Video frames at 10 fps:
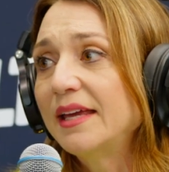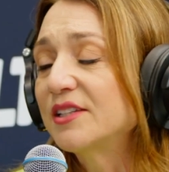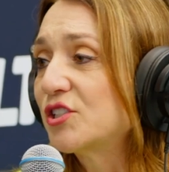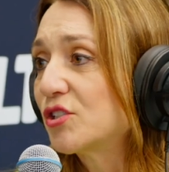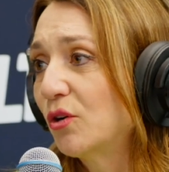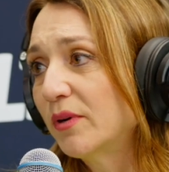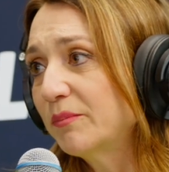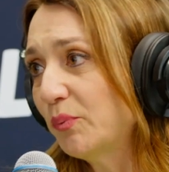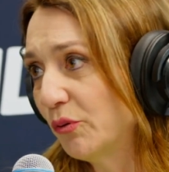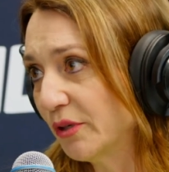It's so
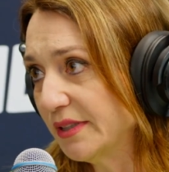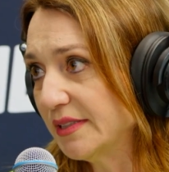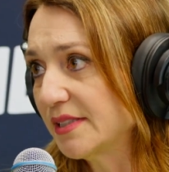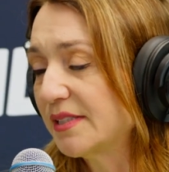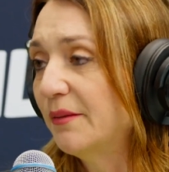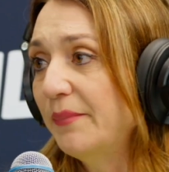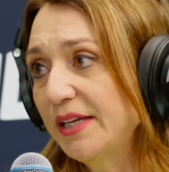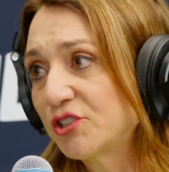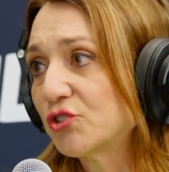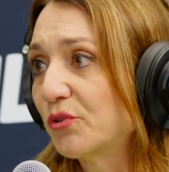important to
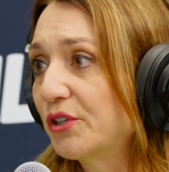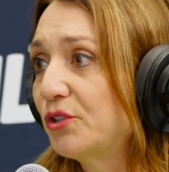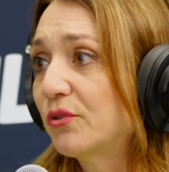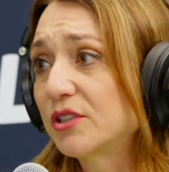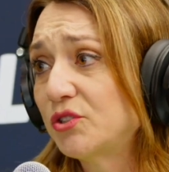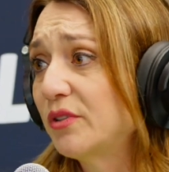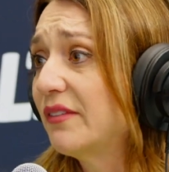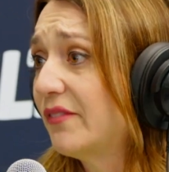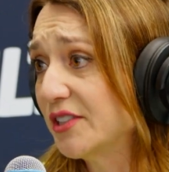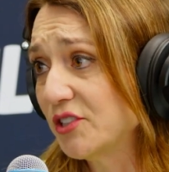make sure you are
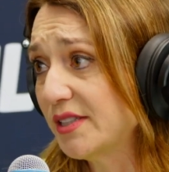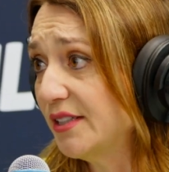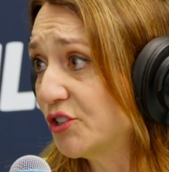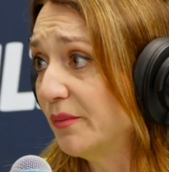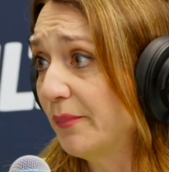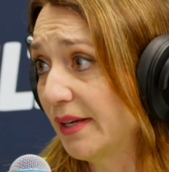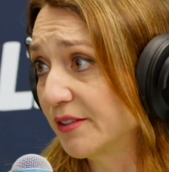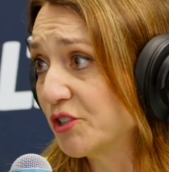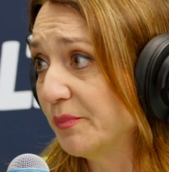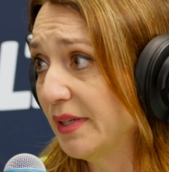doing vegetation
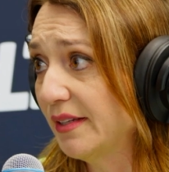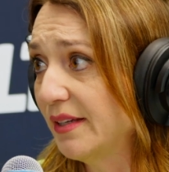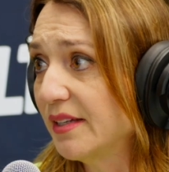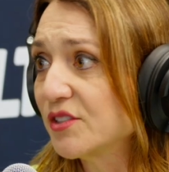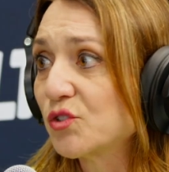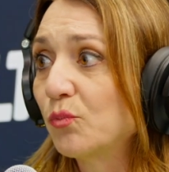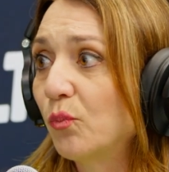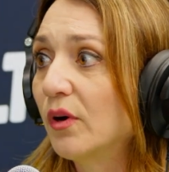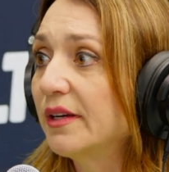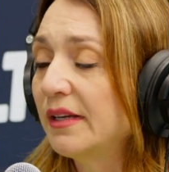management.
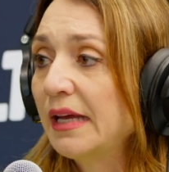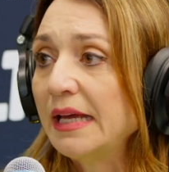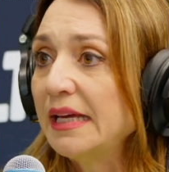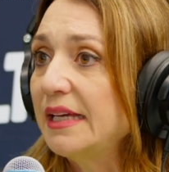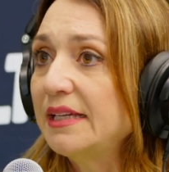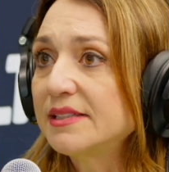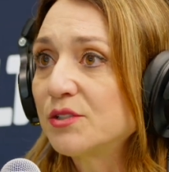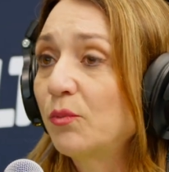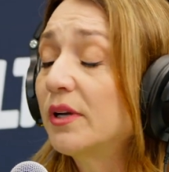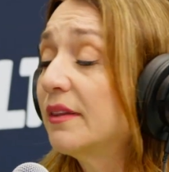
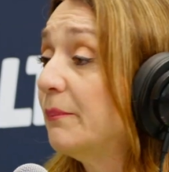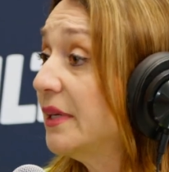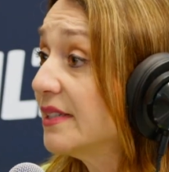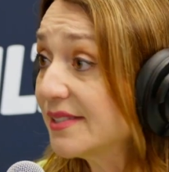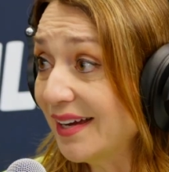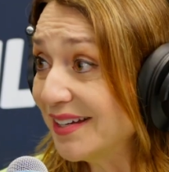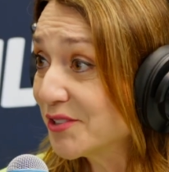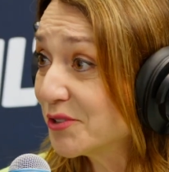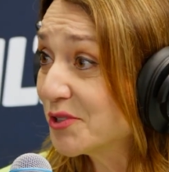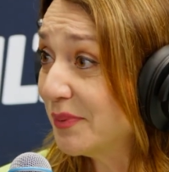It's one of the biggest
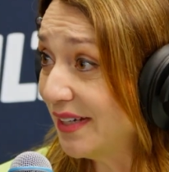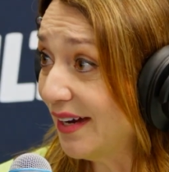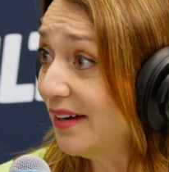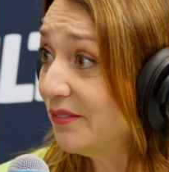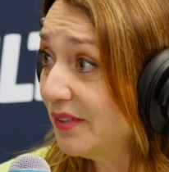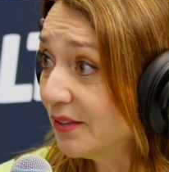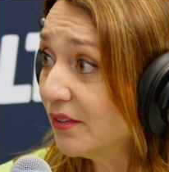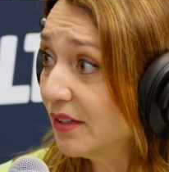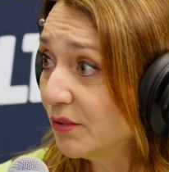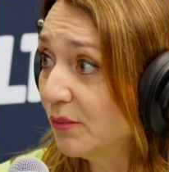hazards we have here
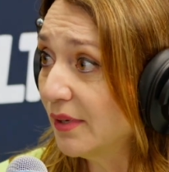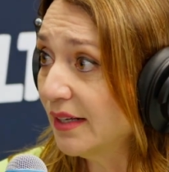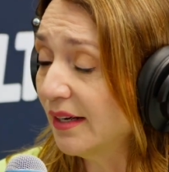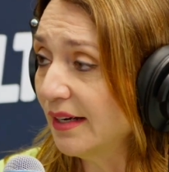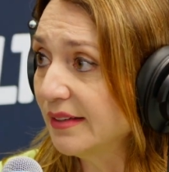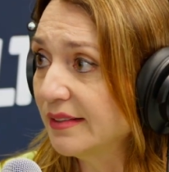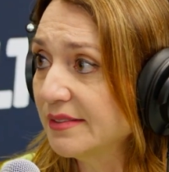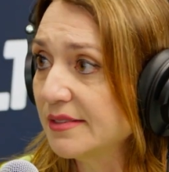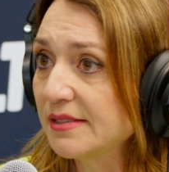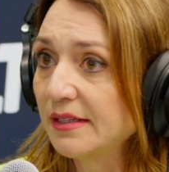on Hawaii
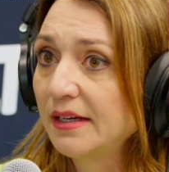Island.